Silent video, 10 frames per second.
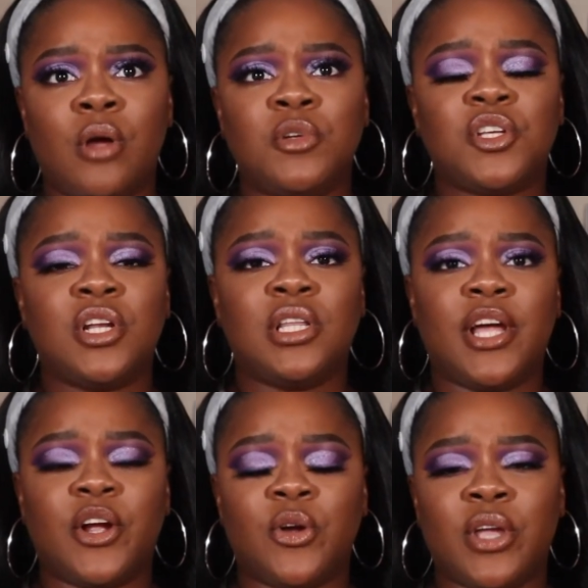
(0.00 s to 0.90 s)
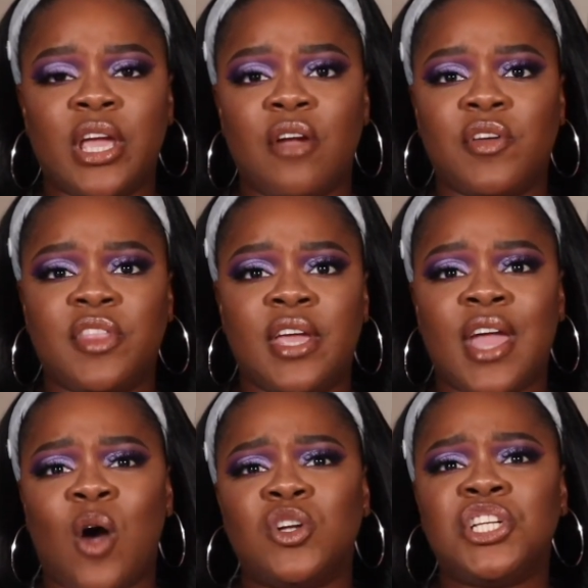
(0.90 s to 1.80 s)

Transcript: I'm just going to let her get everything out.